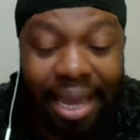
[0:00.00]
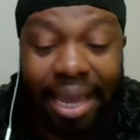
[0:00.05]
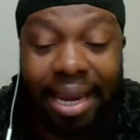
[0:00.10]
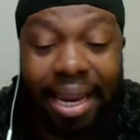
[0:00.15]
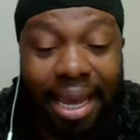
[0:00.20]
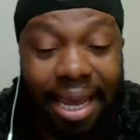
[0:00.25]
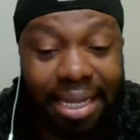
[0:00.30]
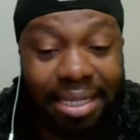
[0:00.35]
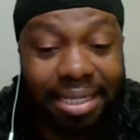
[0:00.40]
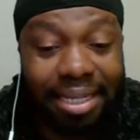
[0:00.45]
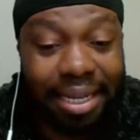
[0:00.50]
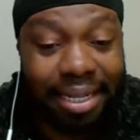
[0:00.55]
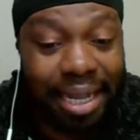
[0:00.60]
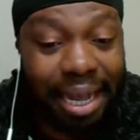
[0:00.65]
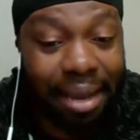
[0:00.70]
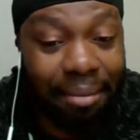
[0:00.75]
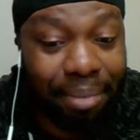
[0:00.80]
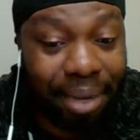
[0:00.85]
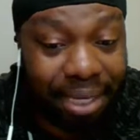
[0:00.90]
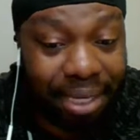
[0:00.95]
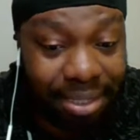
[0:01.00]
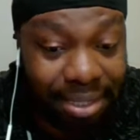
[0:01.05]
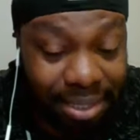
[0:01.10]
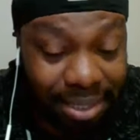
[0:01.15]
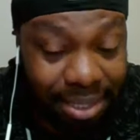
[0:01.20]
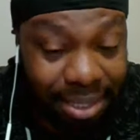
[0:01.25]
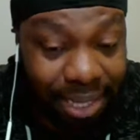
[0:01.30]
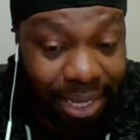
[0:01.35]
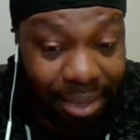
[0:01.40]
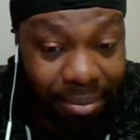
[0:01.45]
And like I said, that bench
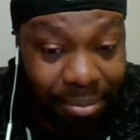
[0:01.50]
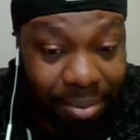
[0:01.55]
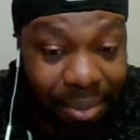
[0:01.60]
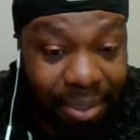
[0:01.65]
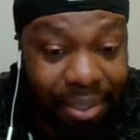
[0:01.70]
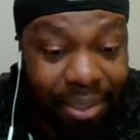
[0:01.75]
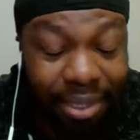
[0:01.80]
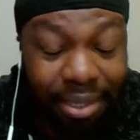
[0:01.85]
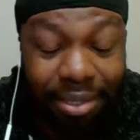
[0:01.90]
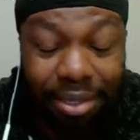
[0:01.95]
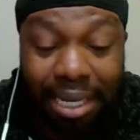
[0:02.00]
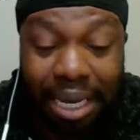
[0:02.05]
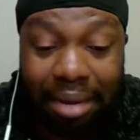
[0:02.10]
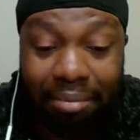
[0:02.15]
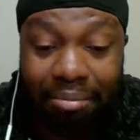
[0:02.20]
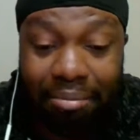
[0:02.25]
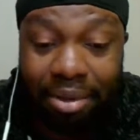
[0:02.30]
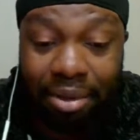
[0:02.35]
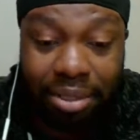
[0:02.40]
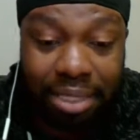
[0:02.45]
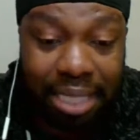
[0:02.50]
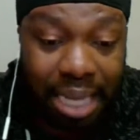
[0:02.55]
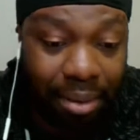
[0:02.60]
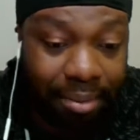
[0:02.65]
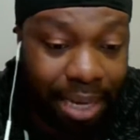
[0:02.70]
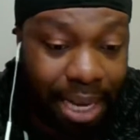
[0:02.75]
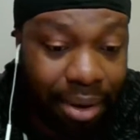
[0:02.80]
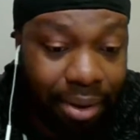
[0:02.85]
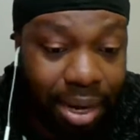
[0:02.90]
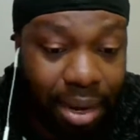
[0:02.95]
is deep. You got
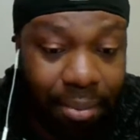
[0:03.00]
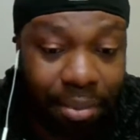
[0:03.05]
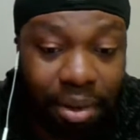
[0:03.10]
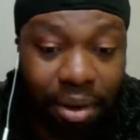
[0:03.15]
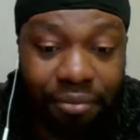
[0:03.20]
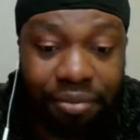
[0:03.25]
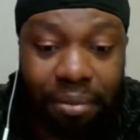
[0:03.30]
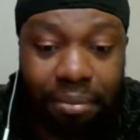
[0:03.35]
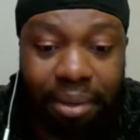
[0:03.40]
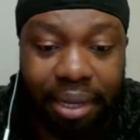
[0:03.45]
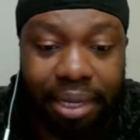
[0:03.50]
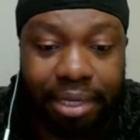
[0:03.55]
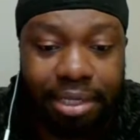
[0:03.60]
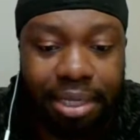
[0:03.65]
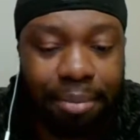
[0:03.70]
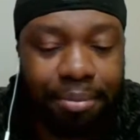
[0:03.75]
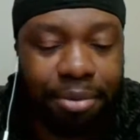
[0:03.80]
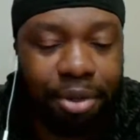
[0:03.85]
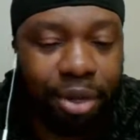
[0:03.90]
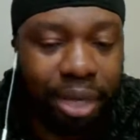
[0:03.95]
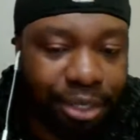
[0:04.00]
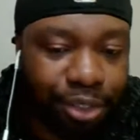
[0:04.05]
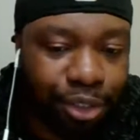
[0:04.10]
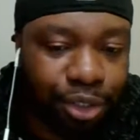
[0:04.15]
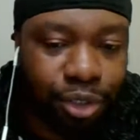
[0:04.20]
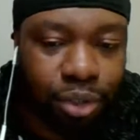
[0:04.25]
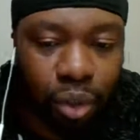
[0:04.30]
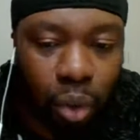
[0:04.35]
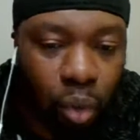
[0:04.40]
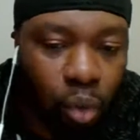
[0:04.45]
Millsap now coming off the bench. I mean, you
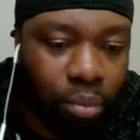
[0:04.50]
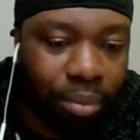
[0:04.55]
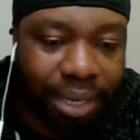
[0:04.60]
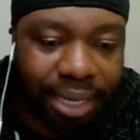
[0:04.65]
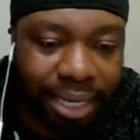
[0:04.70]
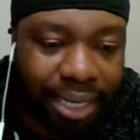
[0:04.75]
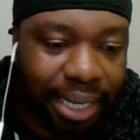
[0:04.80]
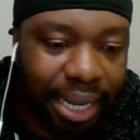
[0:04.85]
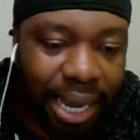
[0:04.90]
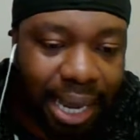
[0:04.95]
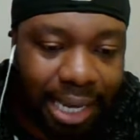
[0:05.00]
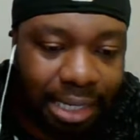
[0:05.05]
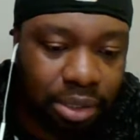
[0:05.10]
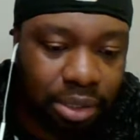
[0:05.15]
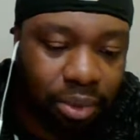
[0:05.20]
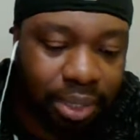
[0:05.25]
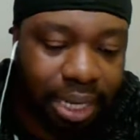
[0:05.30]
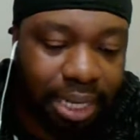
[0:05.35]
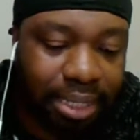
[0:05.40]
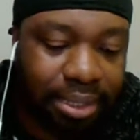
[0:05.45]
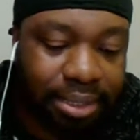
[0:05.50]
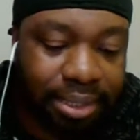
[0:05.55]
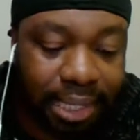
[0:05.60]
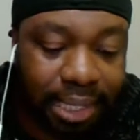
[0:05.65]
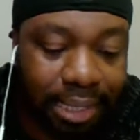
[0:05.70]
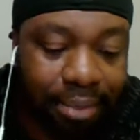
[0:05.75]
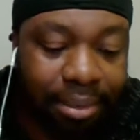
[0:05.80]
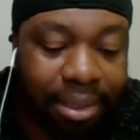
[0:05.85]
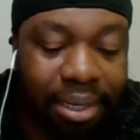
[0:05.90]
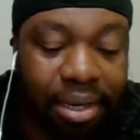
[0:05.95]
got so many guys on that
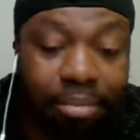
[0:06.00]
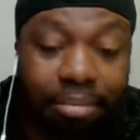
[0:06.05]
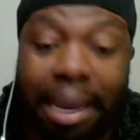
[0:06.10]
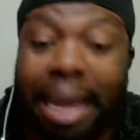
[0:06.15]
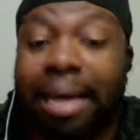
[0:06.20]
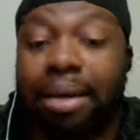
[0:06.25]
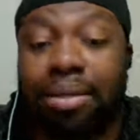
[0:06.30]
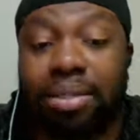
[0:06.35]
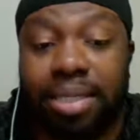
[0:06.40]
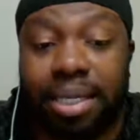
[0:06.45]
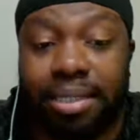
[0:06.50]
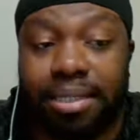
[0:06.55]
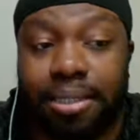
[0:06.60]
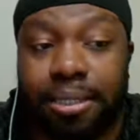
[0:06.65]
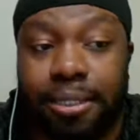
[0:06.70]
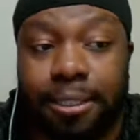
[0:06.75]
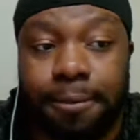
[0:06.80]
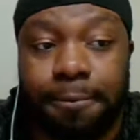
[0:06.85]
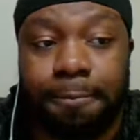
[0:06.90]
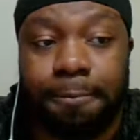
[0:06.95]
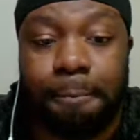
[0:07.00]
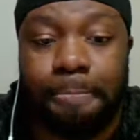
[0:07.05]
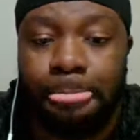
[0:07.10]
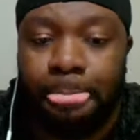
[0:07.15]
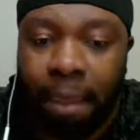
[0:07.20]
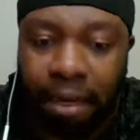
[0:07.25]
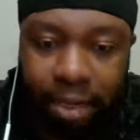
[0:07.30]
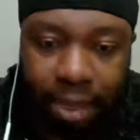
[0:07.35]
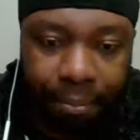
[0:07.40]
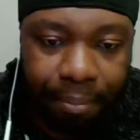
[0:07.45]
team, and they're battle-tested.
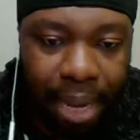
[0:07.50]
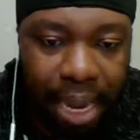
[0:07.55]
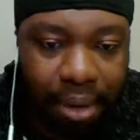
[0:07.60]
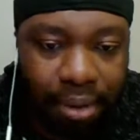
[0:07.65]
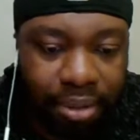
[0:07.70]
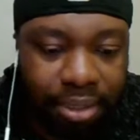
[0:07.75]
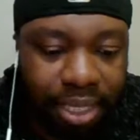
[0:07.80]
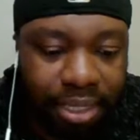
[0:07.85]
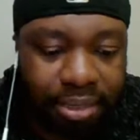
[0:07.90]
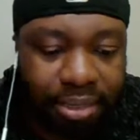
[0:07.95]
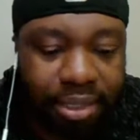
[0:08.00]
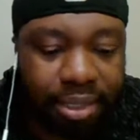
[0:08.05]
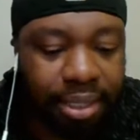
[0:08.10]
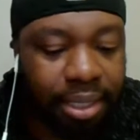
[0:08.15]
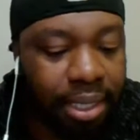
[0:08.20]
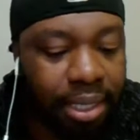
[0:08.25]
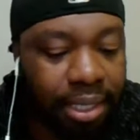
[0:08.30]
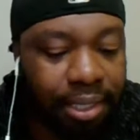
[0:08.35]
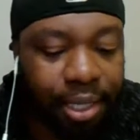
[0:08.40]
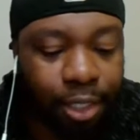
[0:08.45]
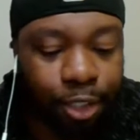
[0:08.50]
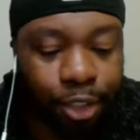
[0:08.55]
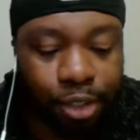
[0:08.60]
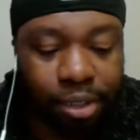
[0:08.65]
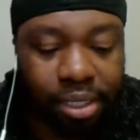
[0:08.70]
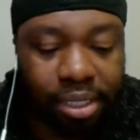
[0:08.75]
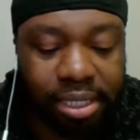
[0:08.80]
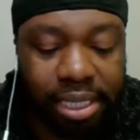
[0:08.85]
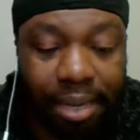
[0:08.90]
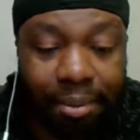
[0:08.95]
This
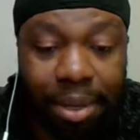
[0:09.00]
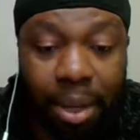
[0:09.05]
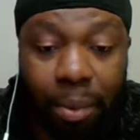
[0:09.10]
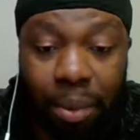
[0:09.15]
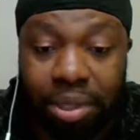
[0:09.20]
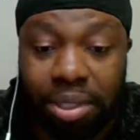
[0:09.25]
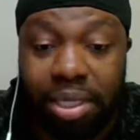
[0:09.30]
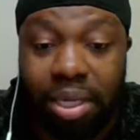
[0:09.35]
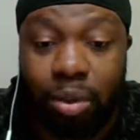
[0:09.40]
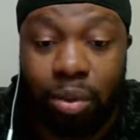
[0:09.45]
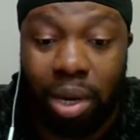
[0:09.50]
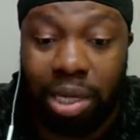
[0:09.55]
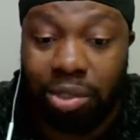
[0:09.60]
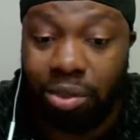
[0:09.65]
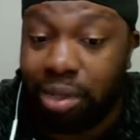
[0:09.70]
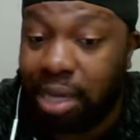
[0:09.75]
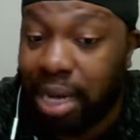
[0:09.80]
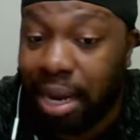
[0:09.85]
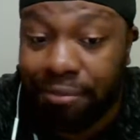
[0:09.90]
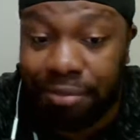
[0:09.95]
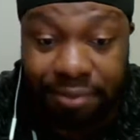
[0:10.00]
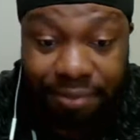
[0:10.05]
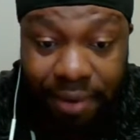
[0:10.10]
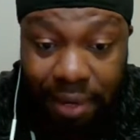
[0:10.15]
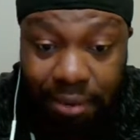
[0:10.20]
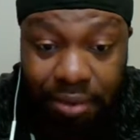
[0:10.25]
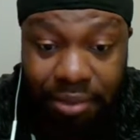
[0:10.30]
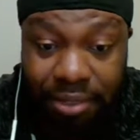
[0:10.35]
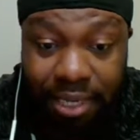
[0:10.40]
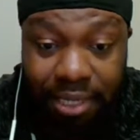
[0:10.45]
was a team that went to the Western Conference
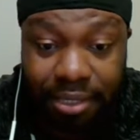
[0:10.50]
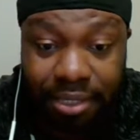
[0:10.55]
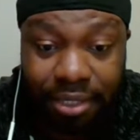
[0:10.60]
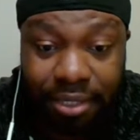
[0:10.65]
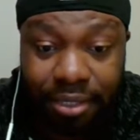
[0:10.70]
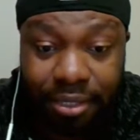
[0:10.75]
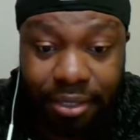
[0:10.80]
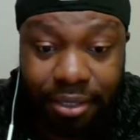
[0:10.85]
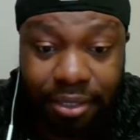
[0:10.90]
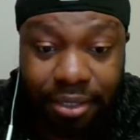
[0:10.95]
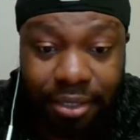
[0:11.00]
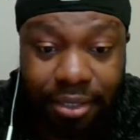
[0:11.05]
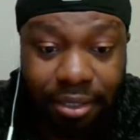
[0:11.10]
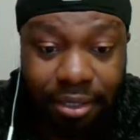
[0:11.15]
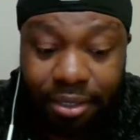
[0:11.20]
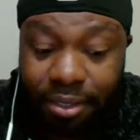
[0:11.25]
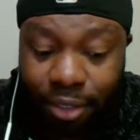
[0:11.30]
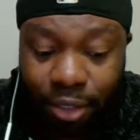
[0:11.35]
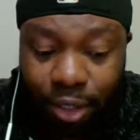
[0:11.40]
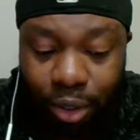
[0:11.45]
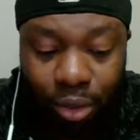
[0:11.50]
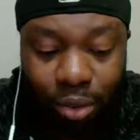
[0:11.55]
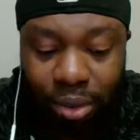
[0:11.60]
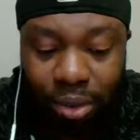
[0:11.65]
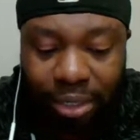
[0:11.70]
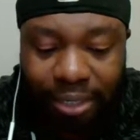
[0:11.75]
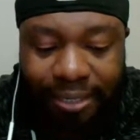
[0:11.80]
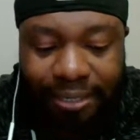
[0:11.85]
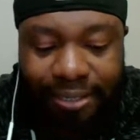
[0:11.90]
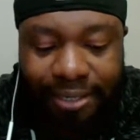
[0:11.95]
Finals last year.
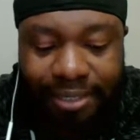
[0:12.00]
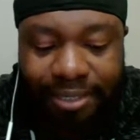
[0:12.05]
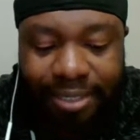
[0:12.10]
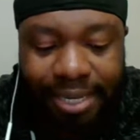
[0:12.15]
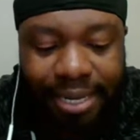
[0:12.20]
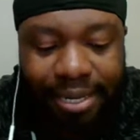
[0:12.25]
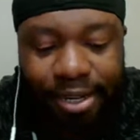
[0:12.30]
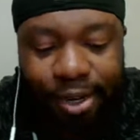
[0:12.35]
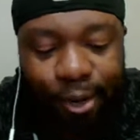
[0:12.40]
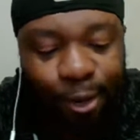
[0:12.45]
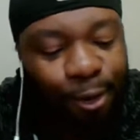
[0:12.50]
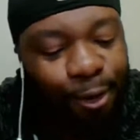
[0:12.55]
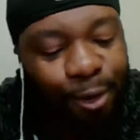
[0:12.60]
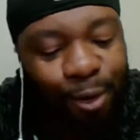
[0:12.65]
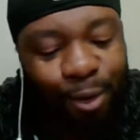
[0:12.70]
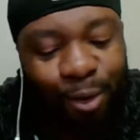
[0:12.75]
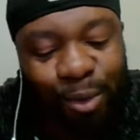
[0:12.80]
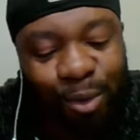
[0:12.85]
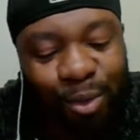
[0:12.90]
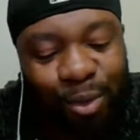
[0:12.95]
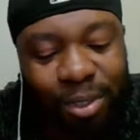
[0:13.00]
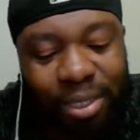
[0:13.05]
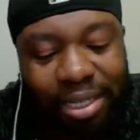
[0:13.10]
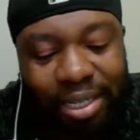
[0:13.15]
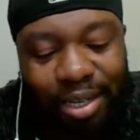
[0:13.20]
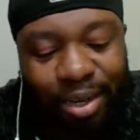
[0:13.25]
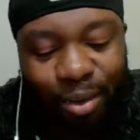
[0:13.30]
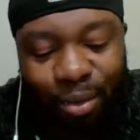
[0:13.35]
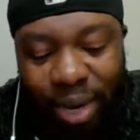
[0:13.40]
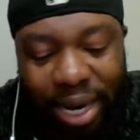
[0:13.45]
So this ain't no
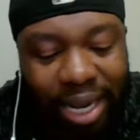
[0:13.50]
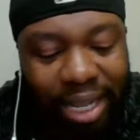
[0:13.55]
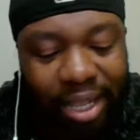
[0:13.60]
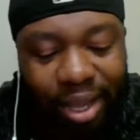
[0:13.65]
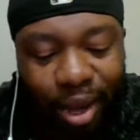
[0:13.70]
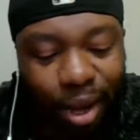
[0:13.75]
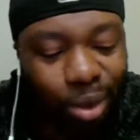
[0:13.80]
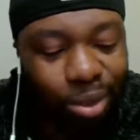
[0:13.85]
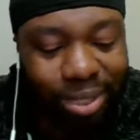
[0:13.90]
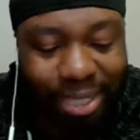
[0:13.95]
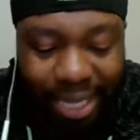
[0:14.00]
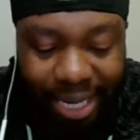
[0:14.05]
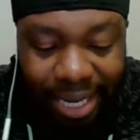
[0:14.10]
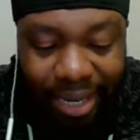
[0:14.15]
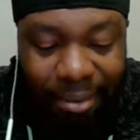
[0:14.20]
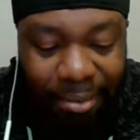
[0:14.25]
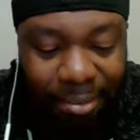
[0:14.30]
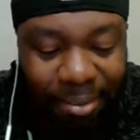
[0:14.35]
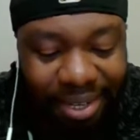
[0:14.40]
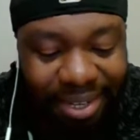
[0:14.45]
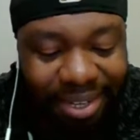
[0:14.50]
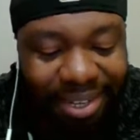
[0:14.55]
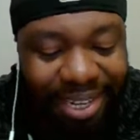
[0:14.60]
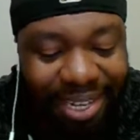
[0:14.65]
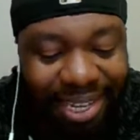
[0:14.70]
regular old team.